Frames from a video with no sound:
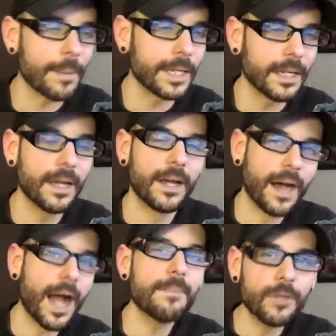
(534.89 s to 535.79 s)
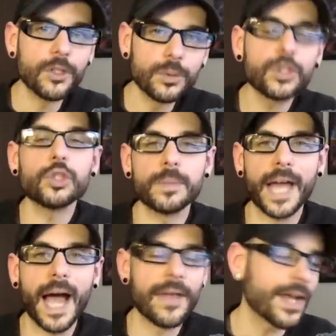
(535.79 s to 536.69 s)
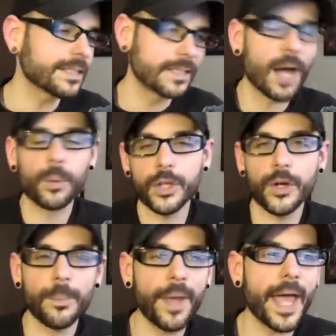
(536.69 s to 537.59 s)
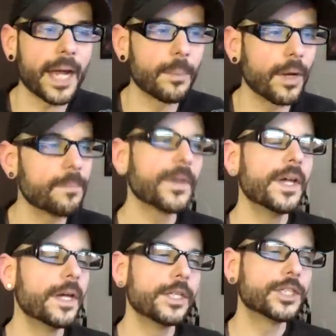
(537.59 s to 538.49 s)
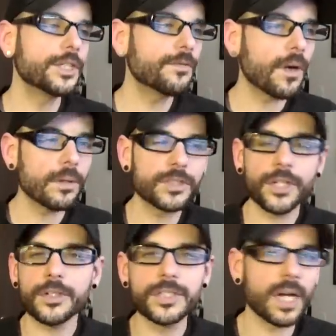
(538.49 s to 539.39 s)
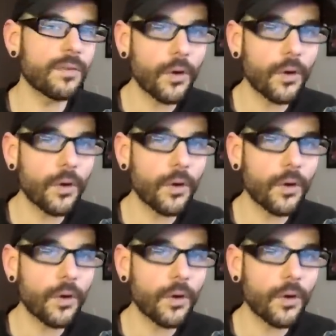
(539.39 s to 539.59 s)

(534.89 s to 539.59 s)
I mean, I'm the YouTube guy. That's not really her bag, but she follows it herself.